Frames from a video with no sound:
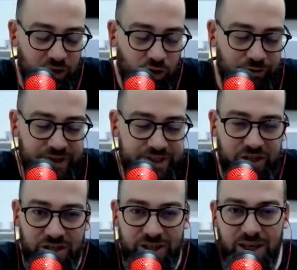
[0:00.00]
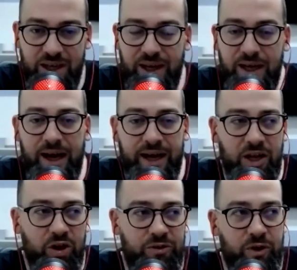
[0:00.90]
conversation, I don't
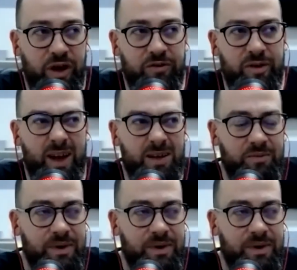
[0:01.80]
know if you have read,